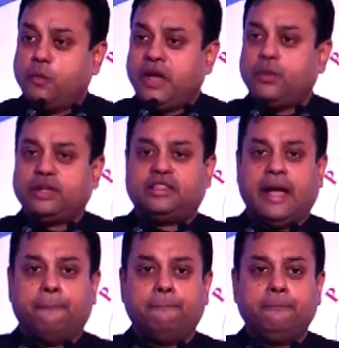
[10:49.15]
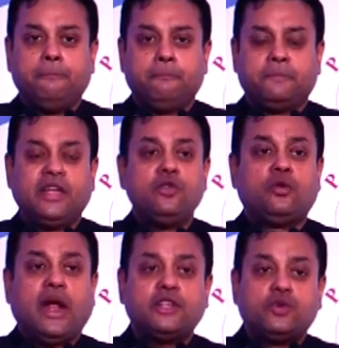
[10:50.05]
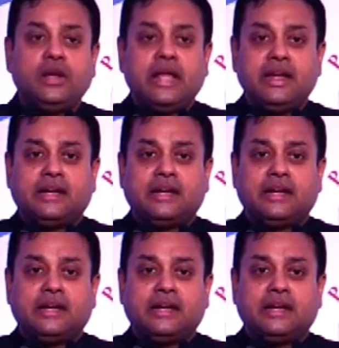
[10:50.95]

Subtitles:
to be with them, then you gradually